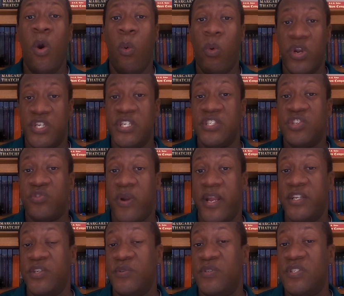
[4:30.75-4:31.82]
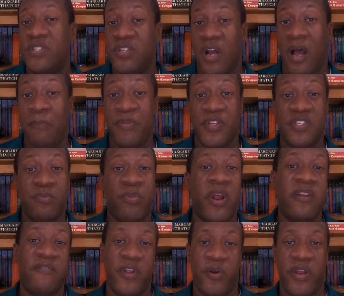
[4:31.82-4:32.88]
We're just trying to stop the
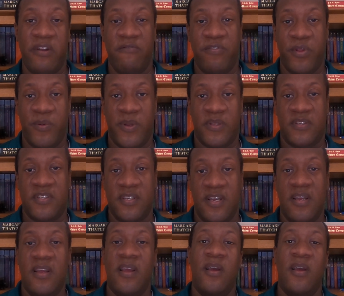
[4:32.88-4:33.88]
spread of their influence.